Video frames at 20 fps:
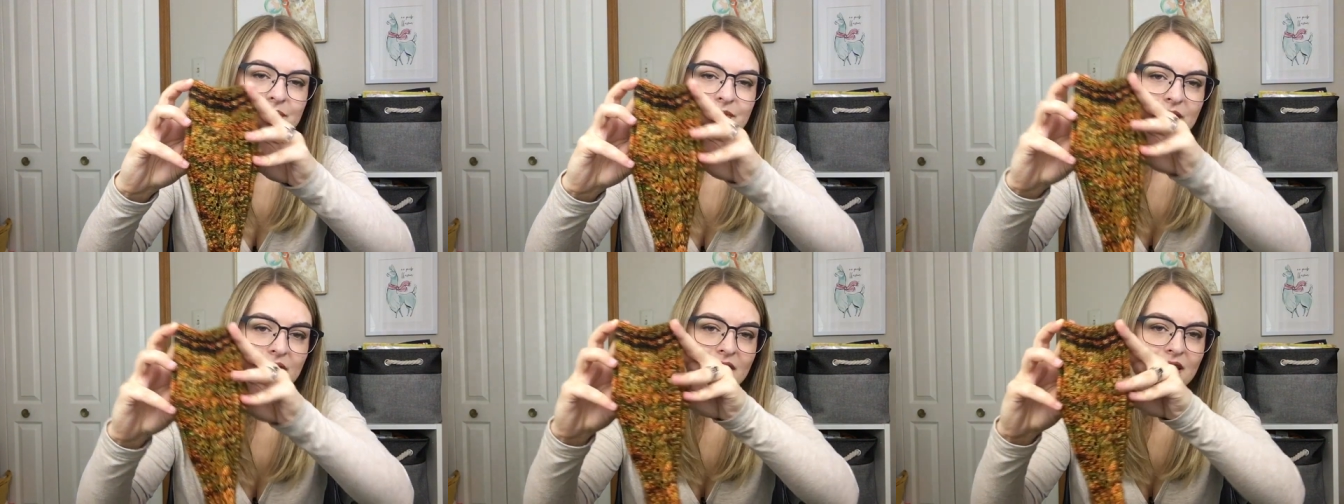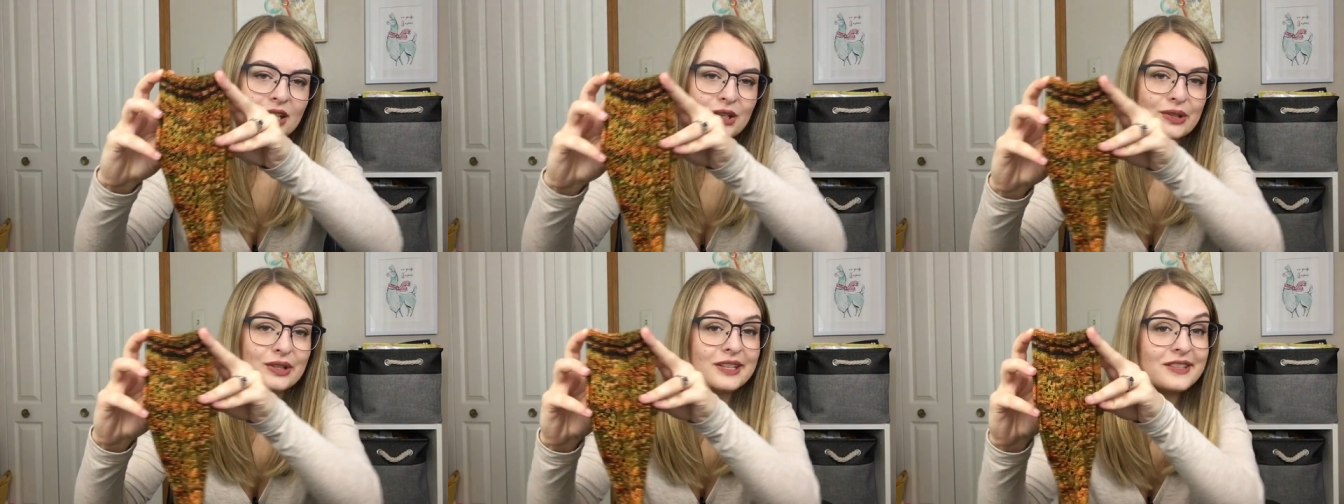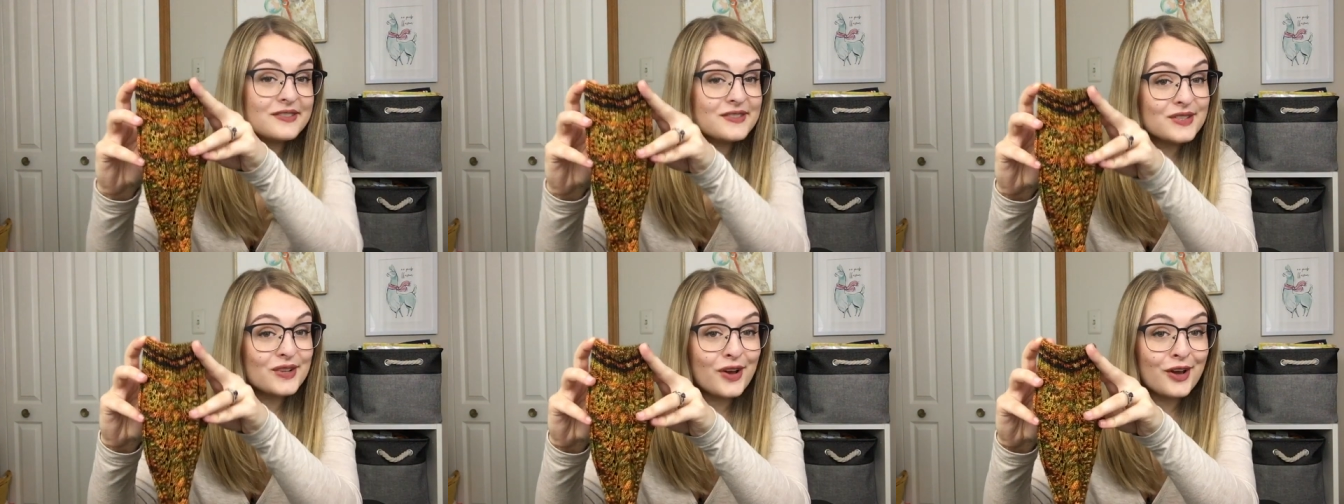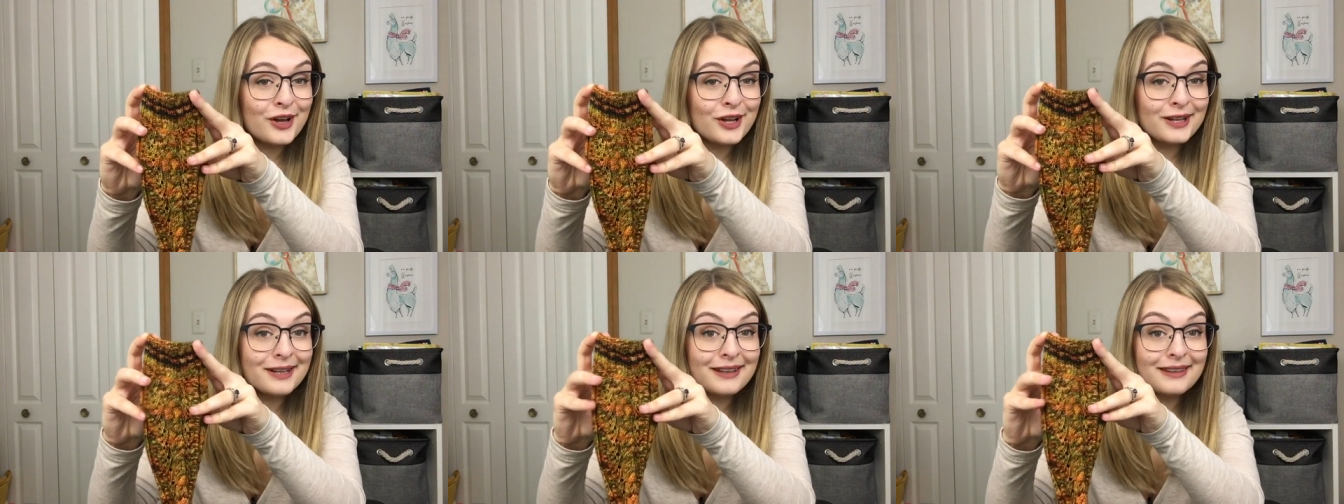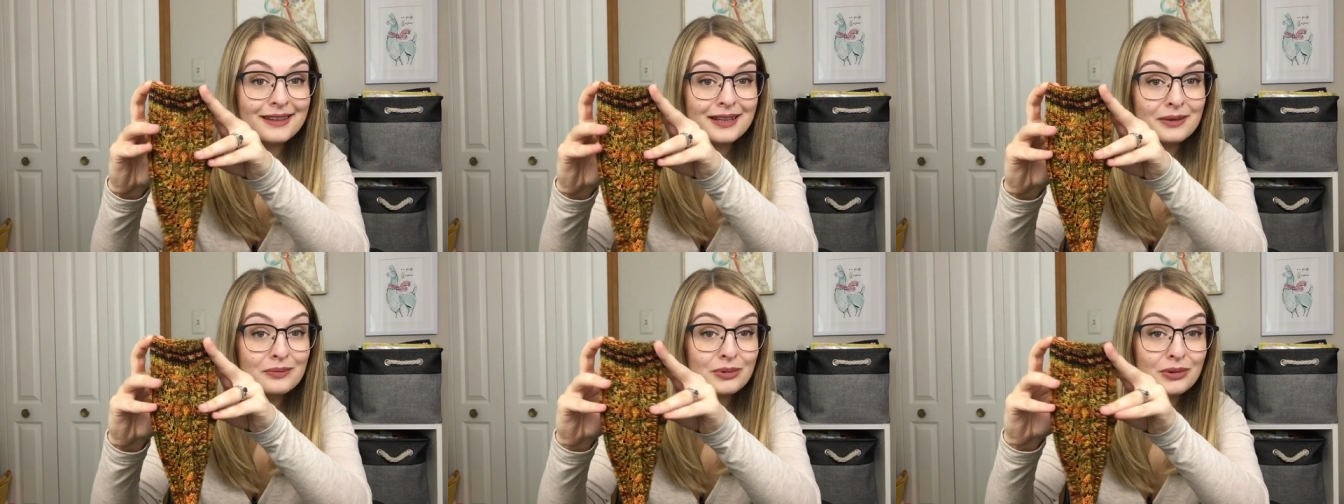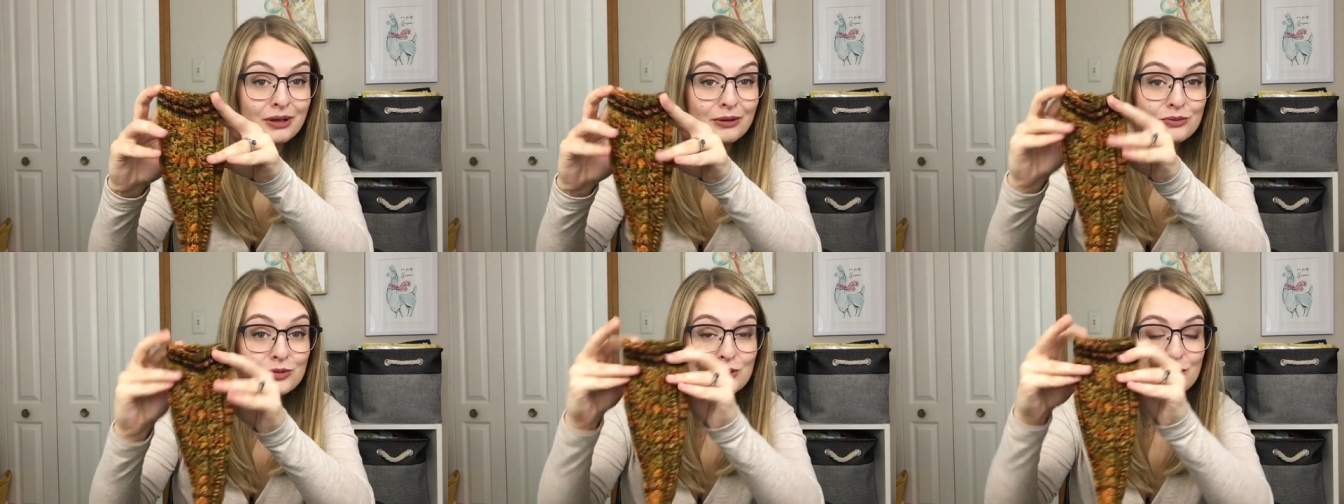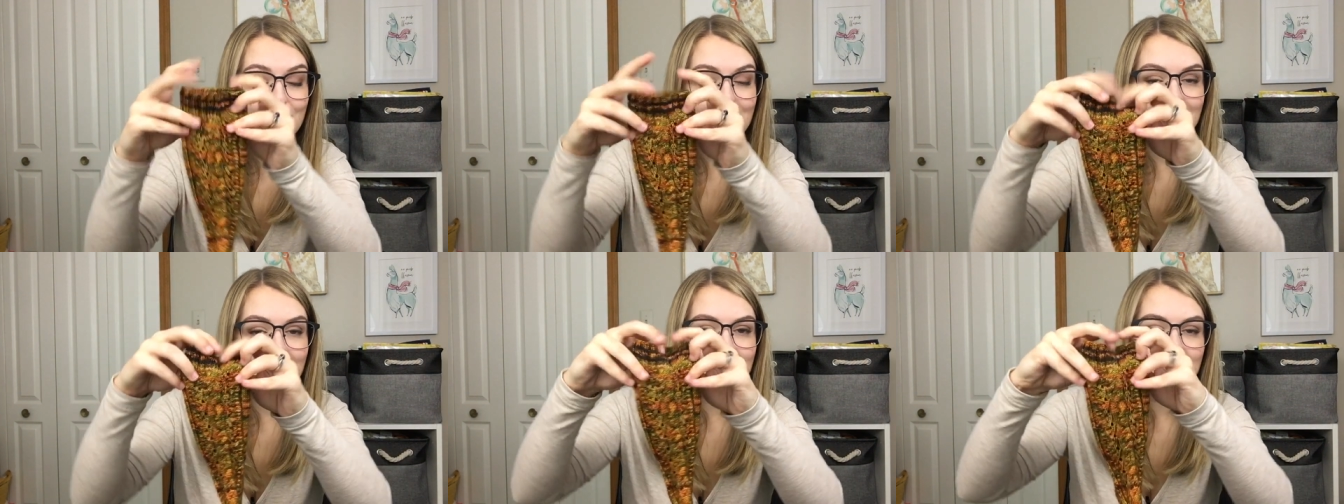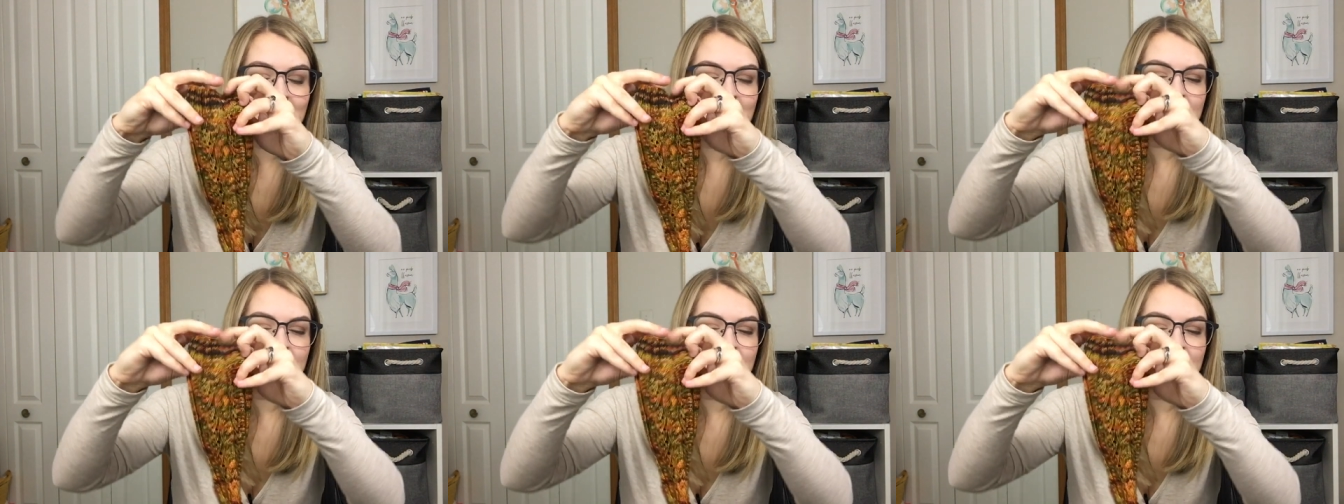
on the plum tree.